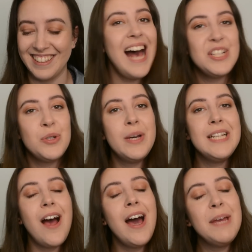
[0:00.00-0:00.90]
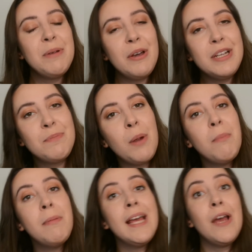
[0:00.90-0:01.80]
As always, I am going to
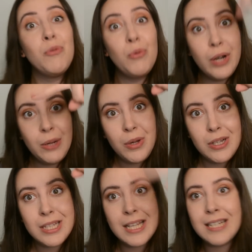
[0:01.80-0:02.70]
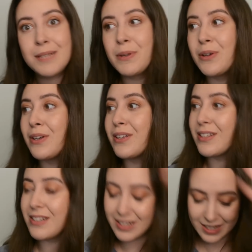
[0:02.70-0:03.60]
probably rewatch this
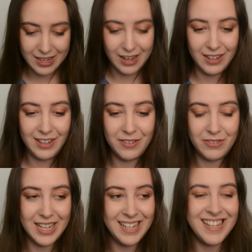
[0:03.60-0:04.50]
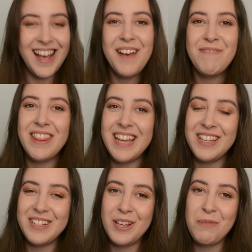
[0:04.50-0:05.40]
because loved it. But
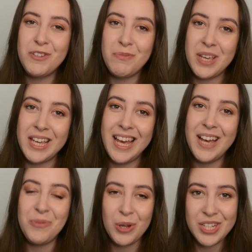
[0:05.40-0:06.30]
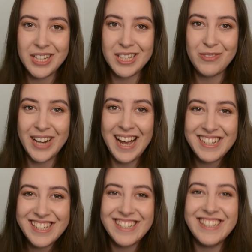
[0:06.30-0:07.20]
thank you so much for being here and watching this
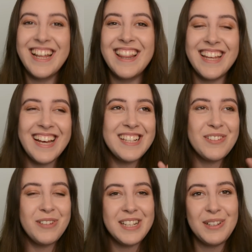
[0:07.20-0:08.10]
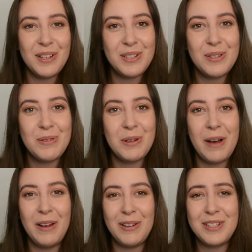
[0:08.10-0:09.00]
reaction. There's always lots to talk
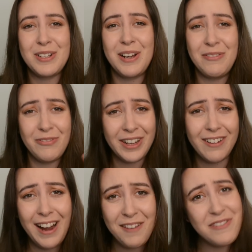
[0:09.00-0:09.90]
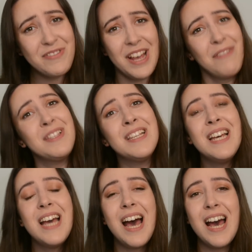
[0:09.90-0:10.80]
about and lots to kind of figure out with Geoff's
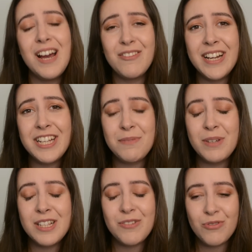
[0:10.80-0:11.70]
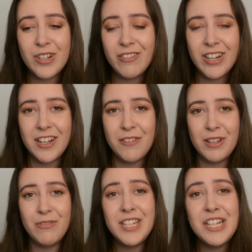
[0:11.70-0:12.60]
arrangements. Really, really
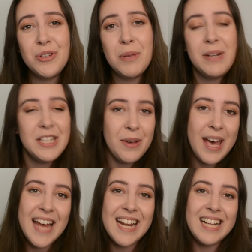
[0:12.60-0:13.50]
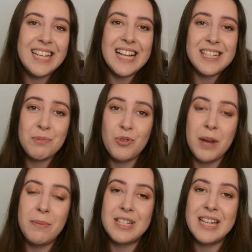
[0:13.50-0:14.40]
lovely. If you did enjoy it, please go ahead and click that
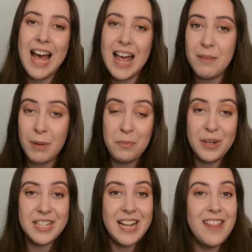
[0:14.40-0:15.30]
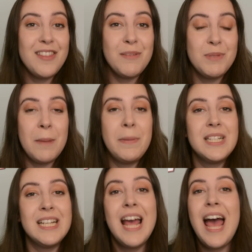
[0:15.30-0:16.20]
subscribe button and the bell button and the thumbs up
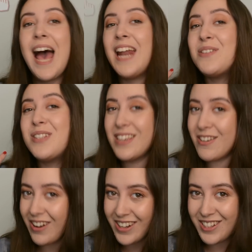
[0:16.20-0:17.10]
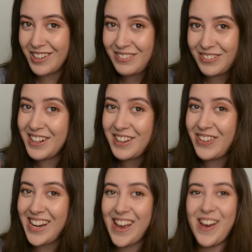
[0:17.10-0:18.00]
button. And I'll see you very soon for another
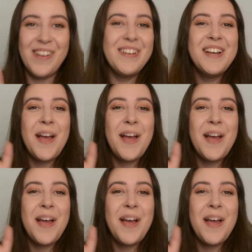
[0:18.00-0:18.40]
video.